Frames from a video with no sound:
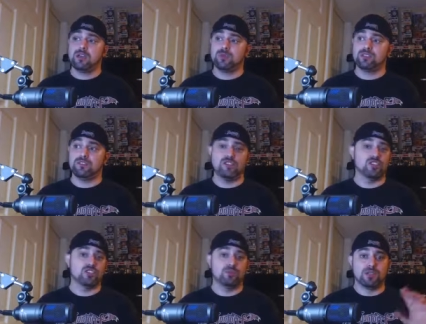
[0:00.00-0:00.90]
Uh, he wants to
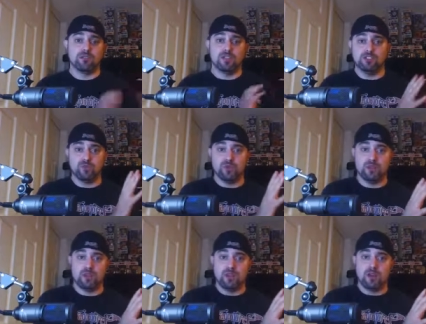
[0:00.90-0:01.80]
finish up whatever he's
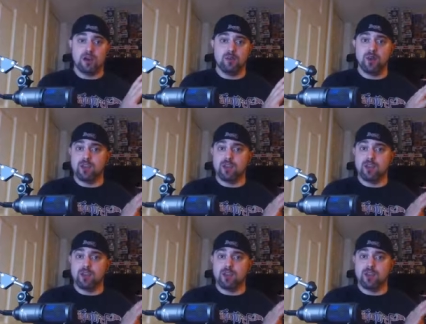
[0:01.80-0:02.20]
doing uh,